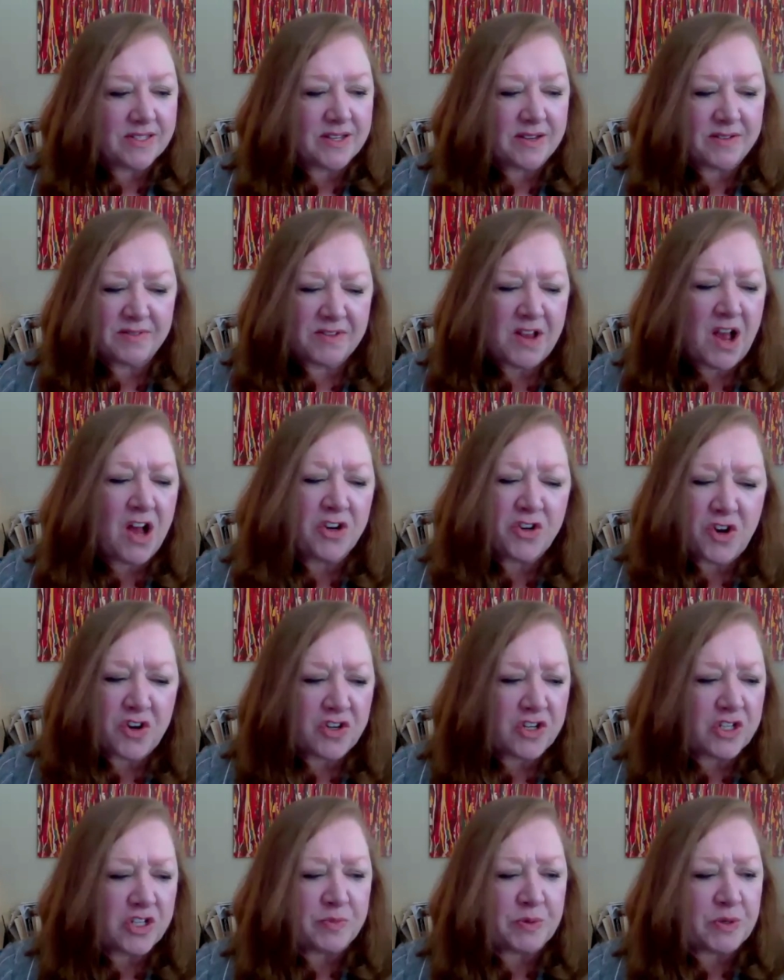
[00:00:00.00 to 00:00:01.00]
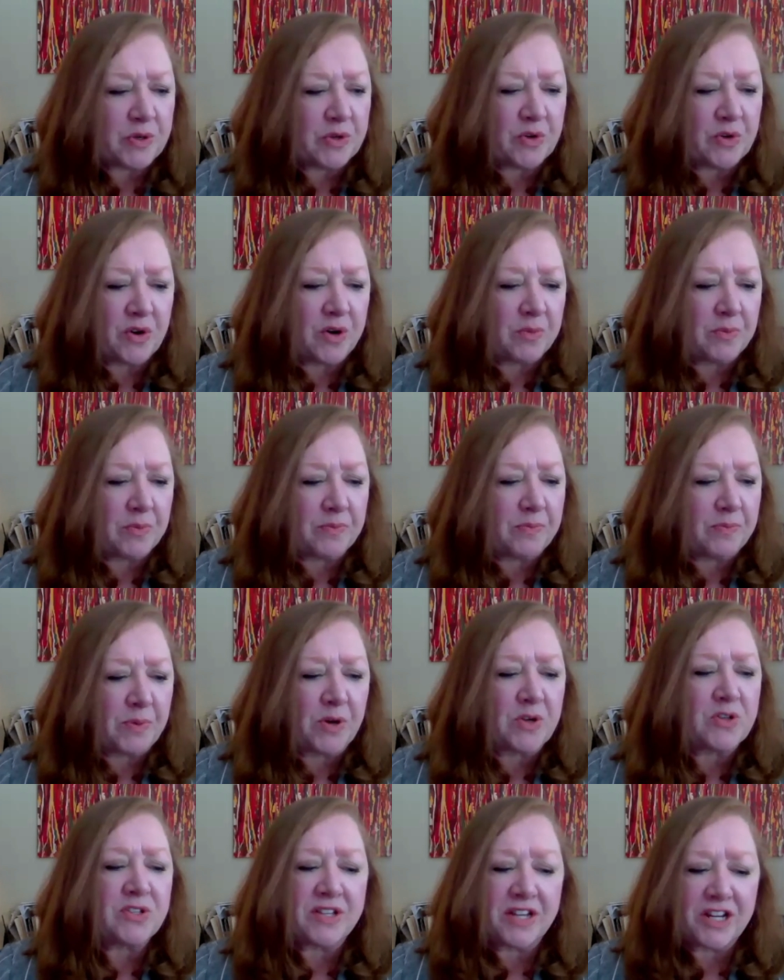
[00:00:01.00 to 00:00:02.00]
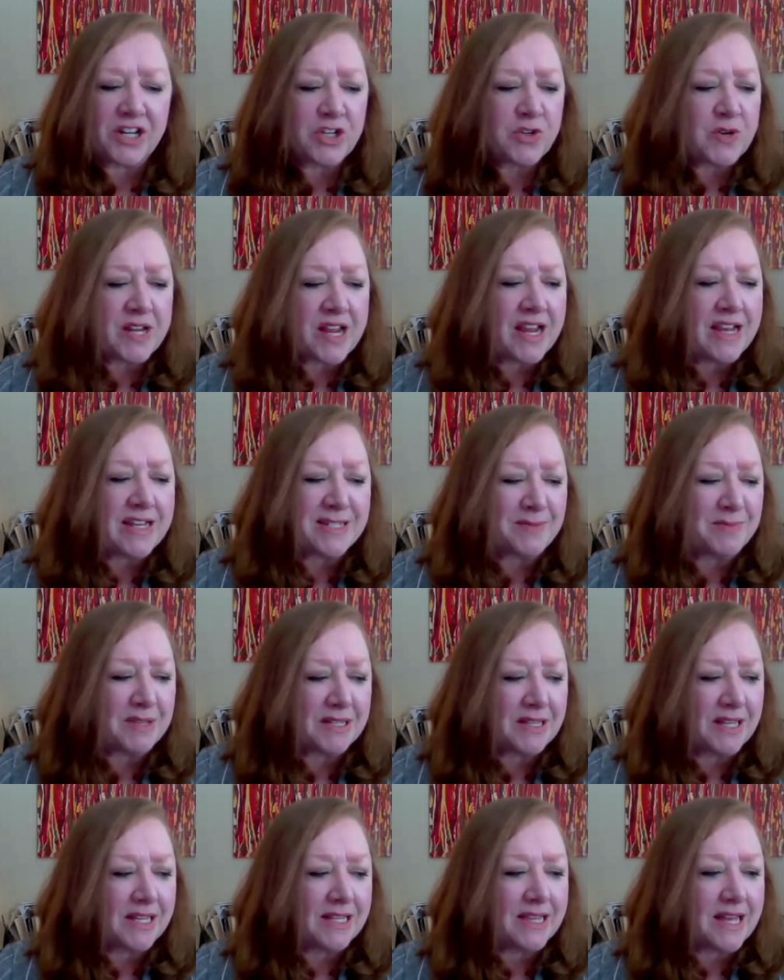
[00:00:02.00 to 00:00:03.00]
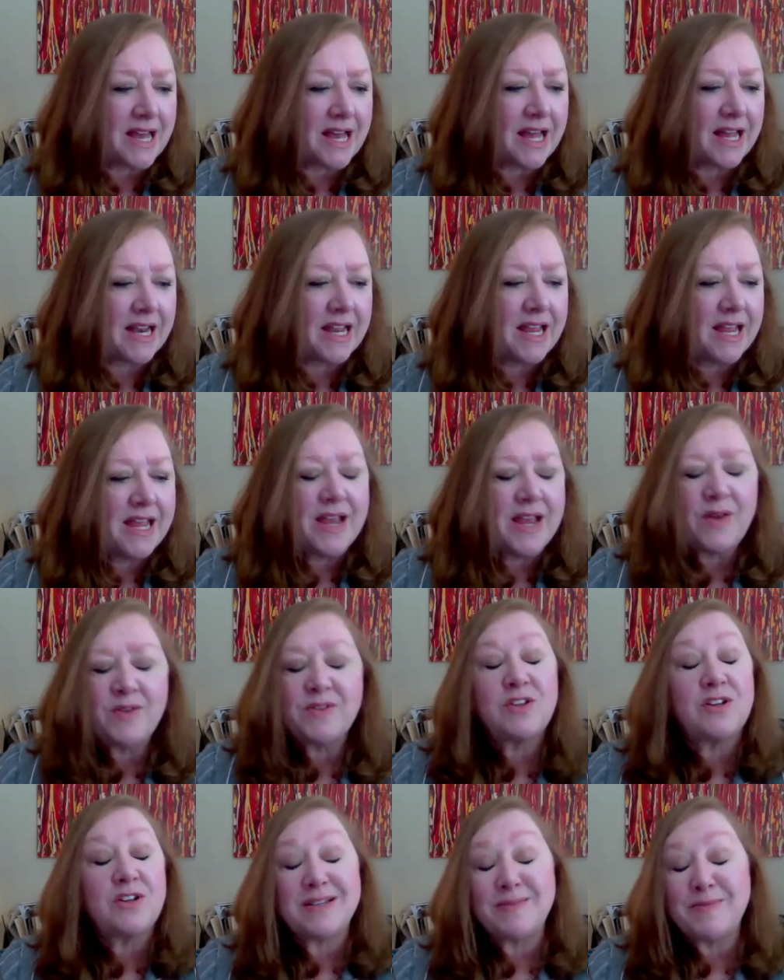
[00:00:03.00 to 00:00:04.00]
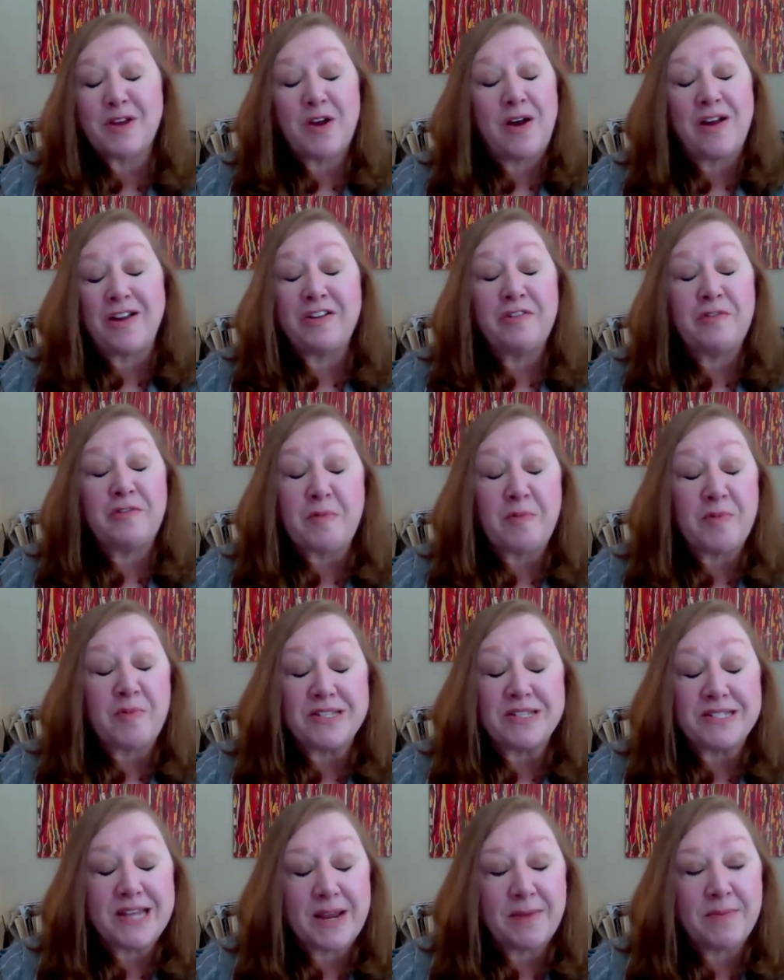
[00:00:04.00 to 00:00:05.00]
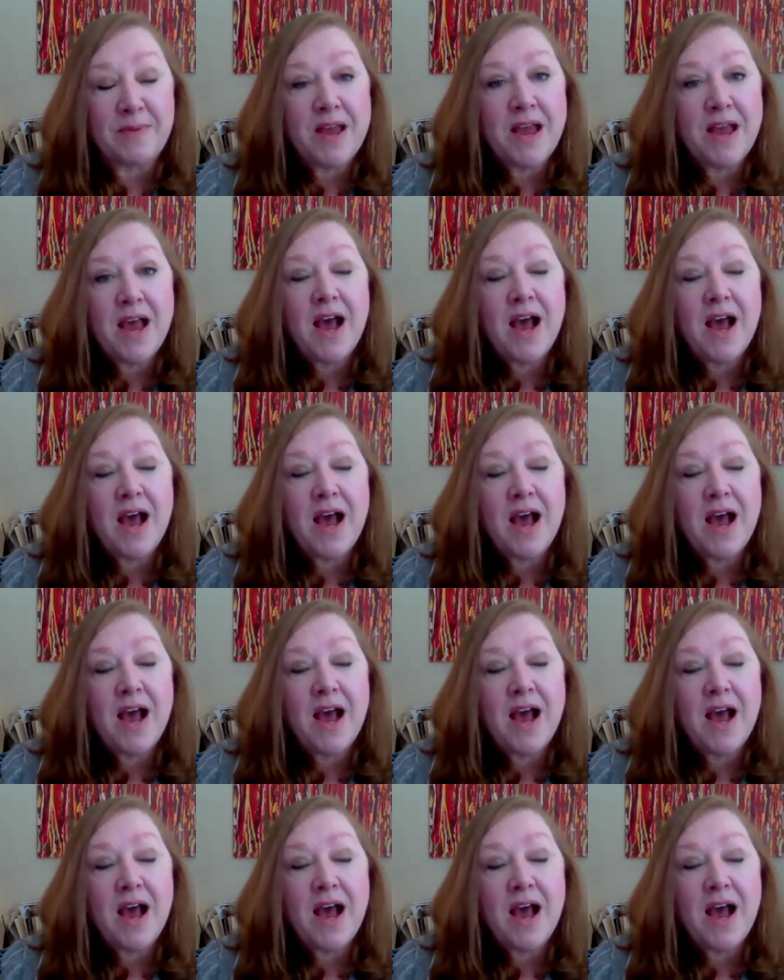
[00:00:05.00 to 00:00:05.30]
a contract dispute or a personal injury case, something like that. It was a long time ago. I don't even remember his name.